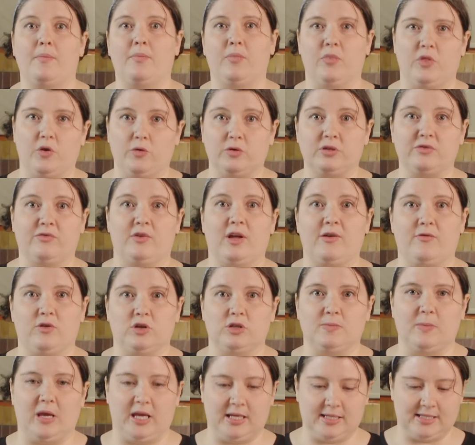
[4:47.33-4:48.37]
those
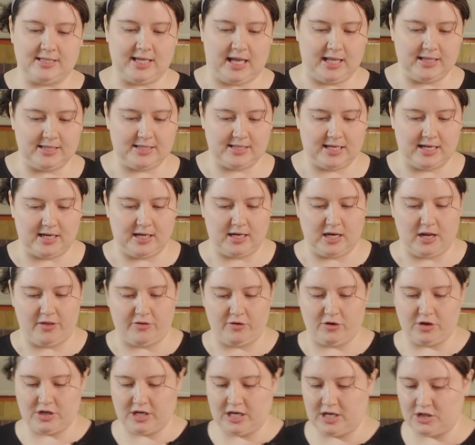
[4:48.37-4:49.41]
flavors make sense in
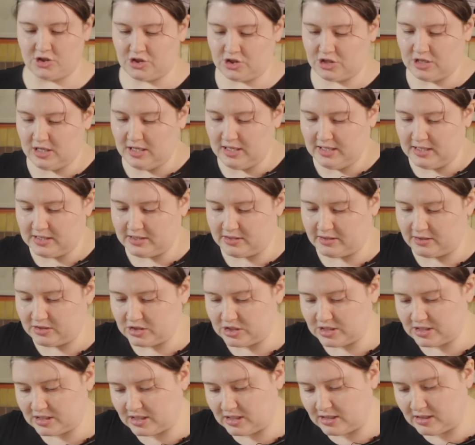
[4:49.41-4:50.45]
another dish. So I'm
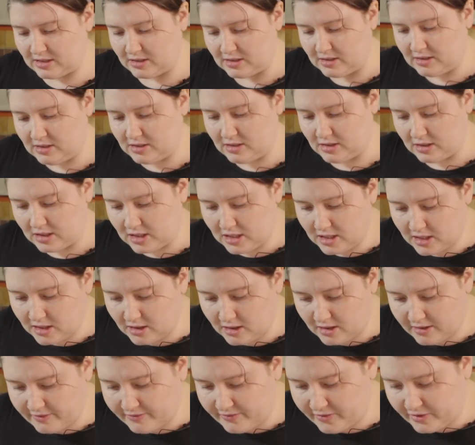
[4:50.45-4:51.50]
just gonna cut
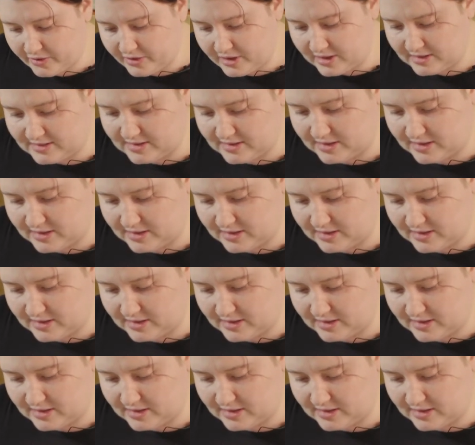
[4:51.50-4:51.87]
off all these